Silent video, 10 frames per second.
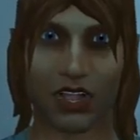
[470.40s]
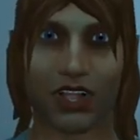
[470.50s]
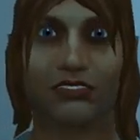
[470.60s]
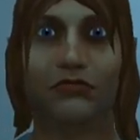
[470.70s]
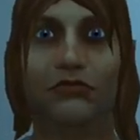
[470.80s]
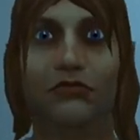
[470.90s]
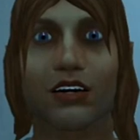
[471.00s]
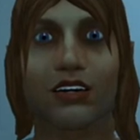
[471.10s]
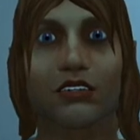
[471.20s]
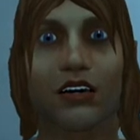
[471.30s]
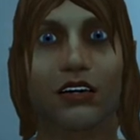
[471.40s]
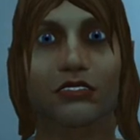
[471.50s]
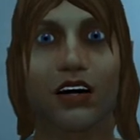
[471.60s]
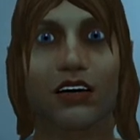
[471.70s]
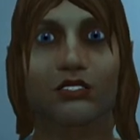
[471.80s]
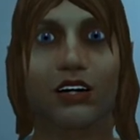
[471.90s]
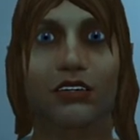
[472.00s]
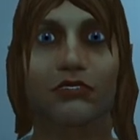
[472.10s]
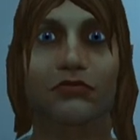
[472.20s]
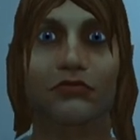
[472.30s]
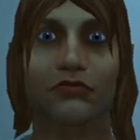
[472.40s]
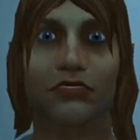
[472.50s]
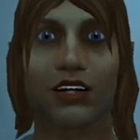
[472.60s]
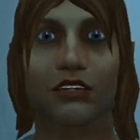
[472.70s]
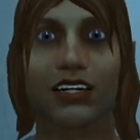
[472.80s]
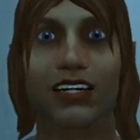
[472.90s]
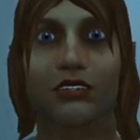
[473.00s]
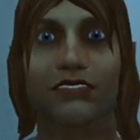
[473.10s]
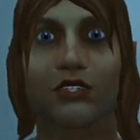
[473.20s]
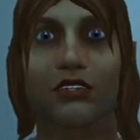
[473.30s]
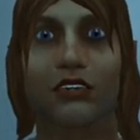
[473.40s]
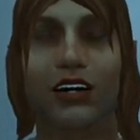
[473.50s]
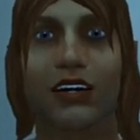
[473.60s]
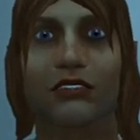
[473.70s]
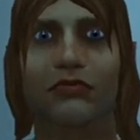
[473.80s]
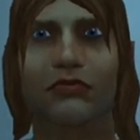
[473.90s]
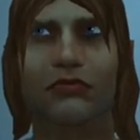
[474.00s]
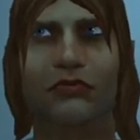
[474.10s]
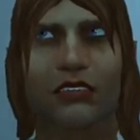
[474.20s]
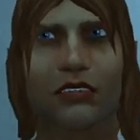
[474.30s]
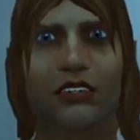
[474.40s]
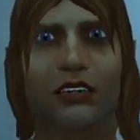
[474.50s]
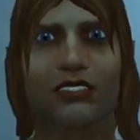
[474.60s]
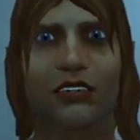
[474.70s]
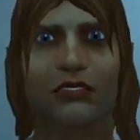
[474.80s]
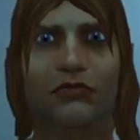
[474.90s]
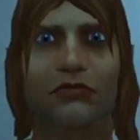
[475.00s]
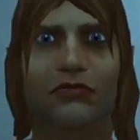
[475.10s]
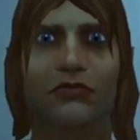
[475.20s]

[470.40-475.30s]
Right. A transaction. Green for red. Interested?